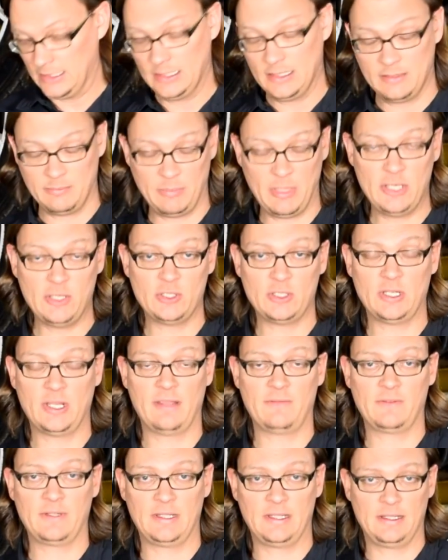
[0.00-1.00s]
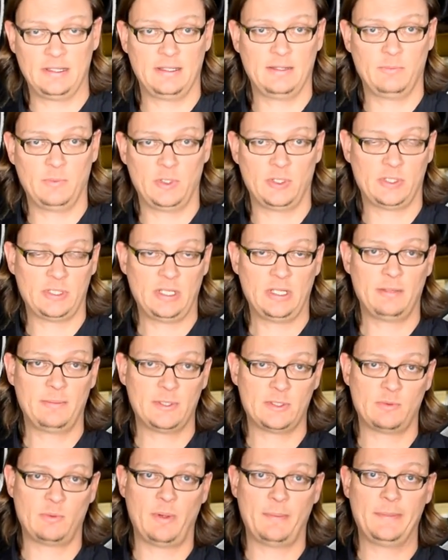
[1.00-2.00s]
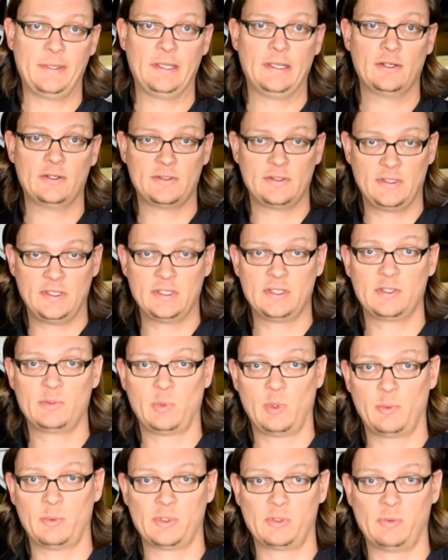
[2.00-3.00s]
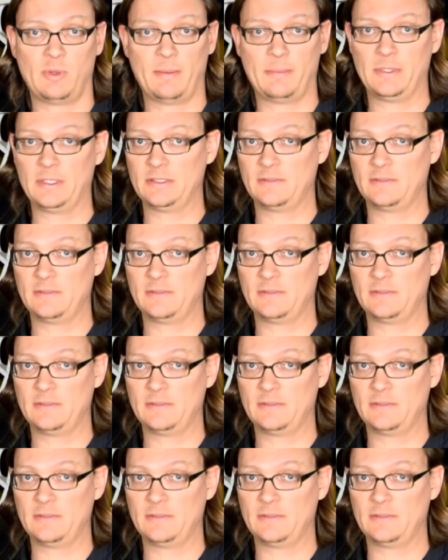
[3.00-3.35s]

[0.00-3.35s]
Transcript: main shaft. When you're talking about swapping gears, this is what we're swapping.